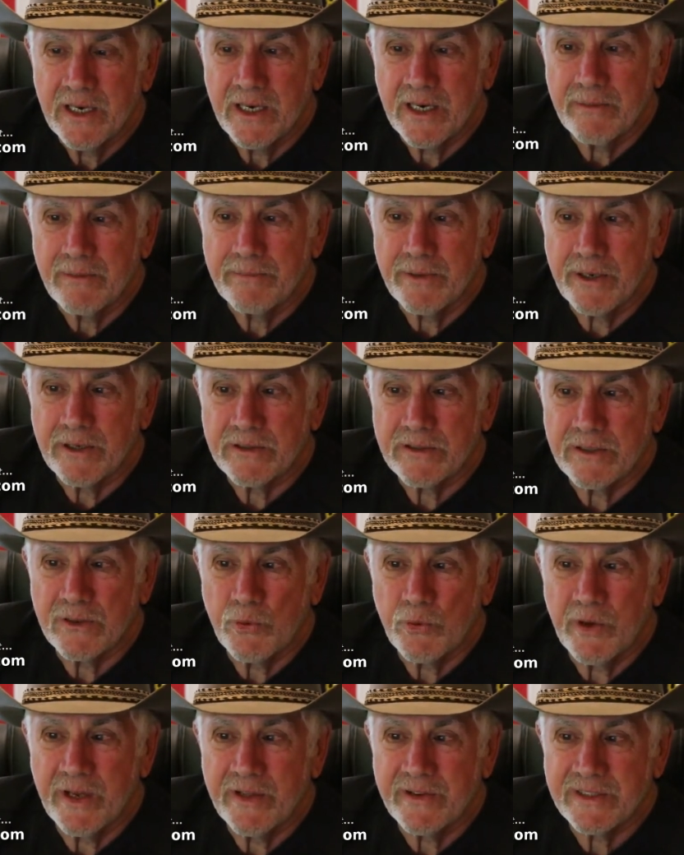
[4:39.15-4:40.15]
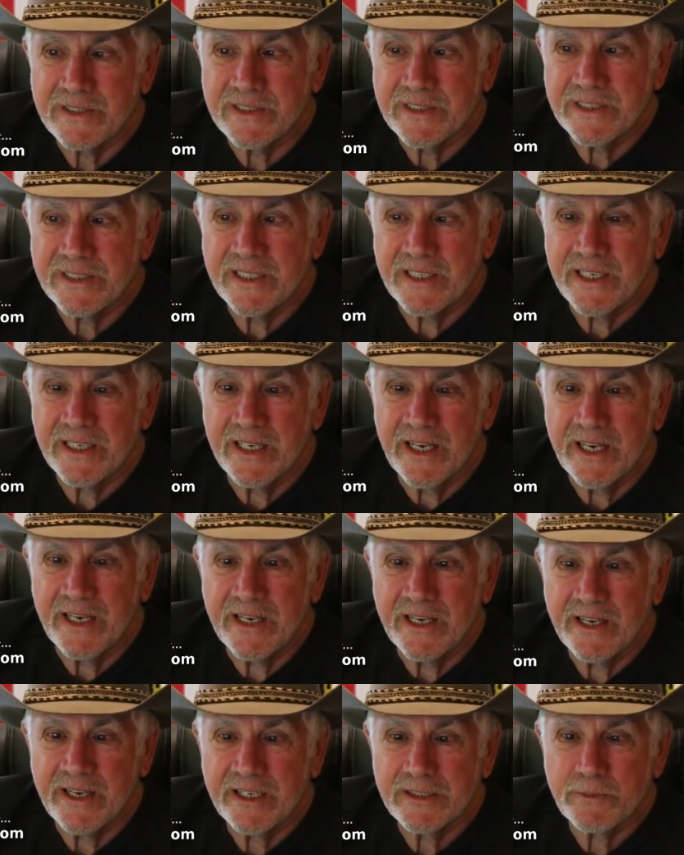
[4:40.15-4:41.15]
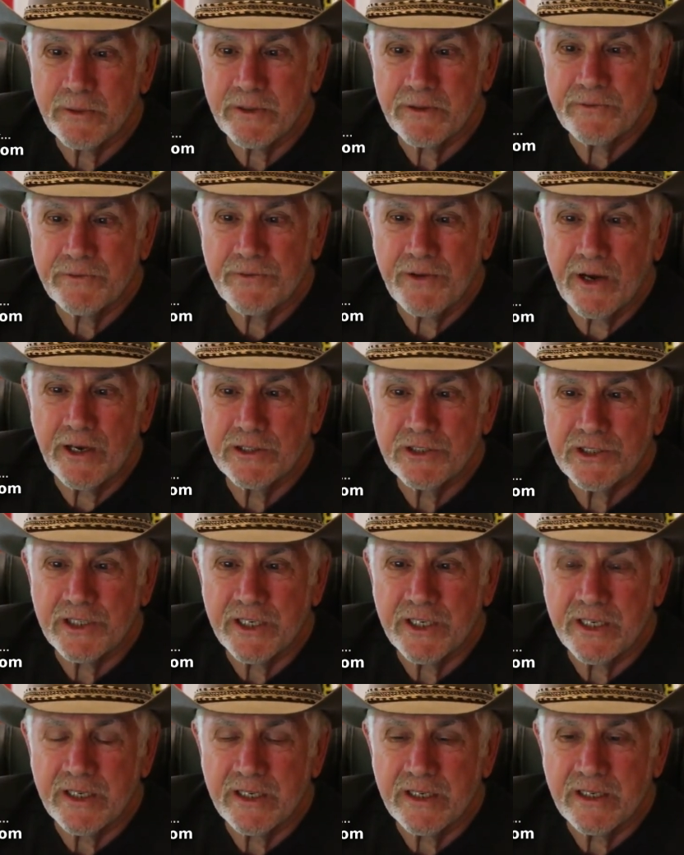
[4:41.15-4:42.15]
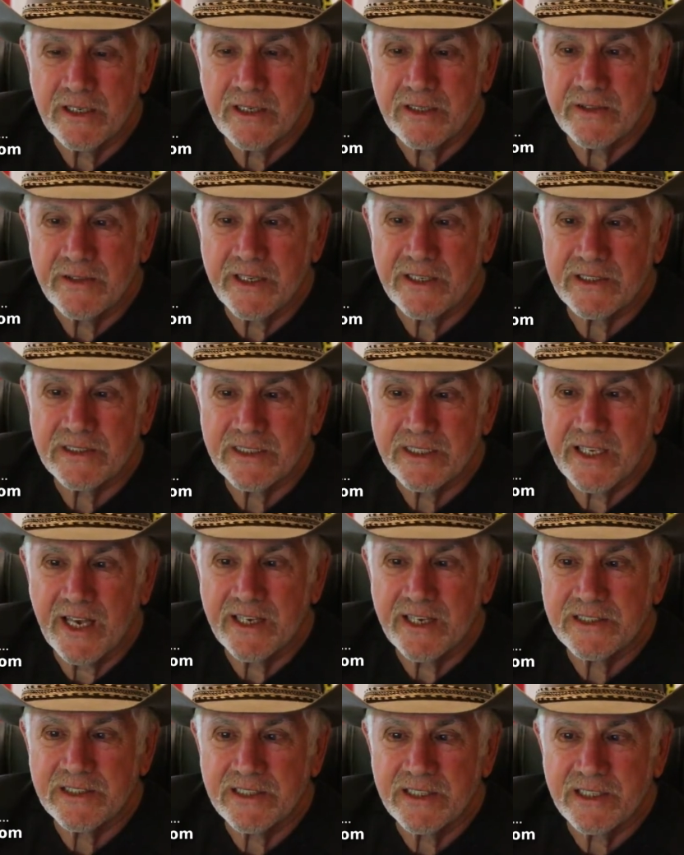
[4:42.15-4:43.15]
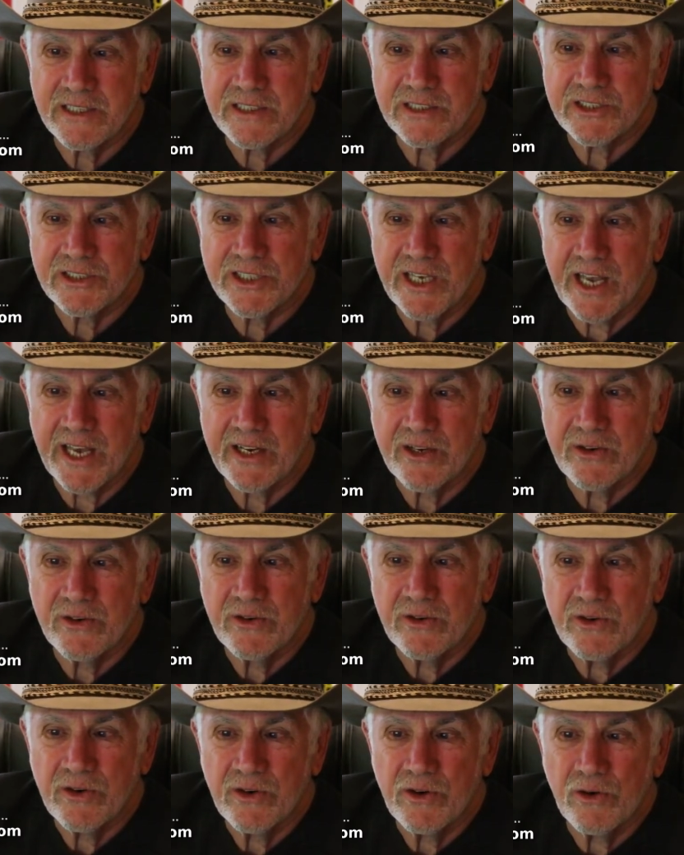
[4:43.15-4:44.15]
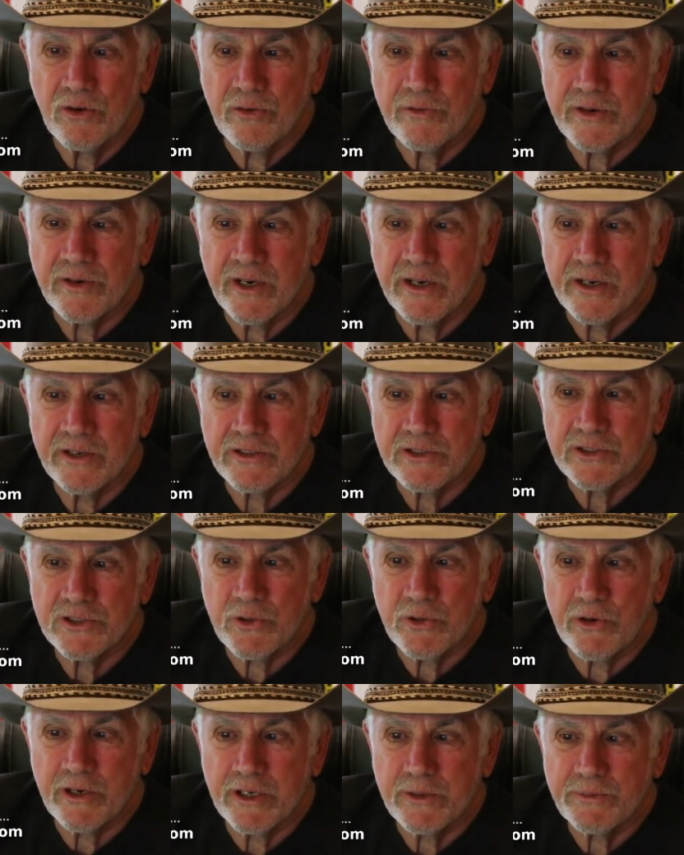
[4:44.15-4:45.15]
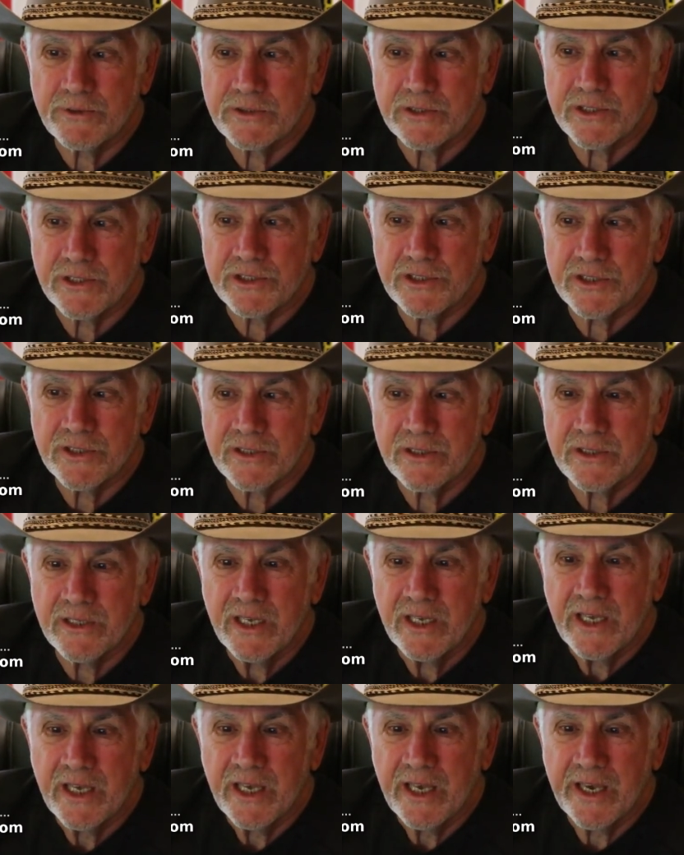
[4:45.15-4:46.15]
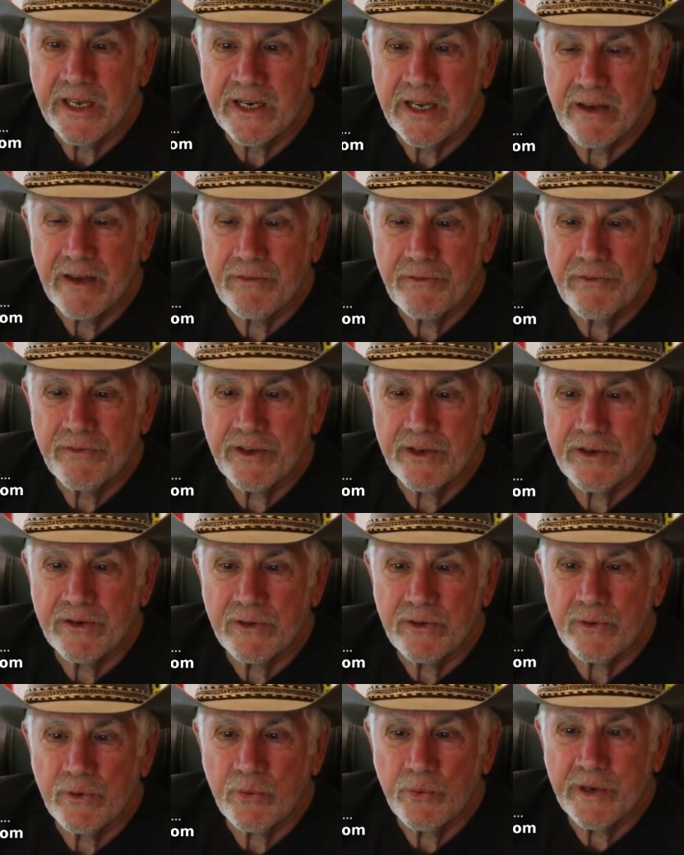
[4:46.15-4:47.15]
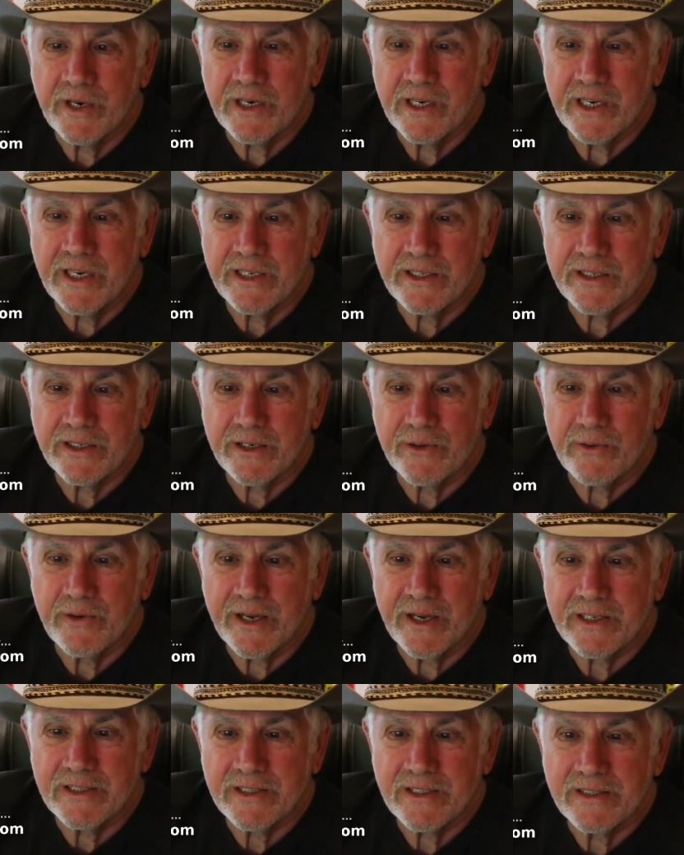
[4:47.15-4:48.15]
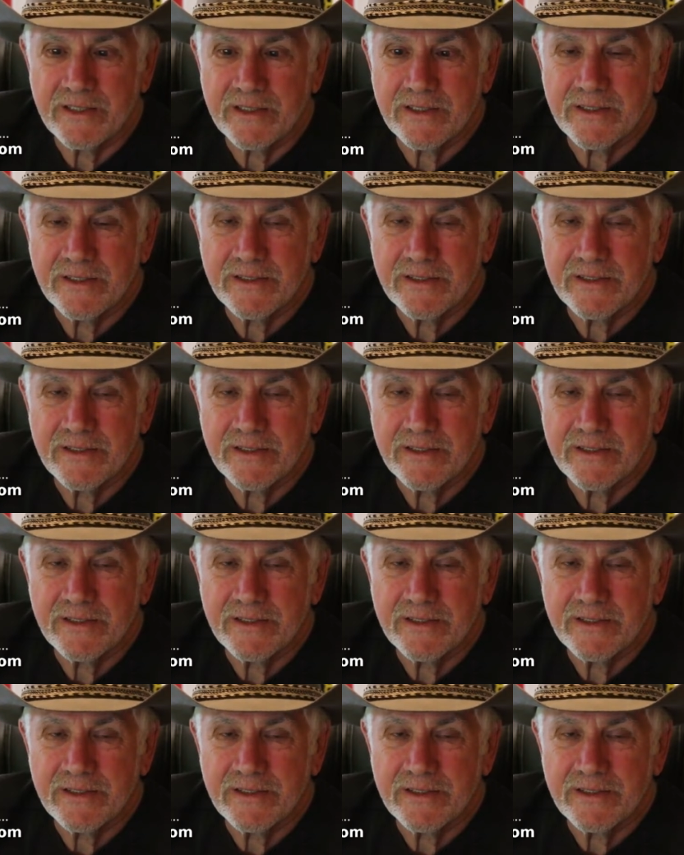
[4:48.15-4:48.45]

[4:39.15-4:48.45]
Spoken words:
about the way the CIA has been functioning that is casting a shadow over our historic position, and I feel we need to correct it.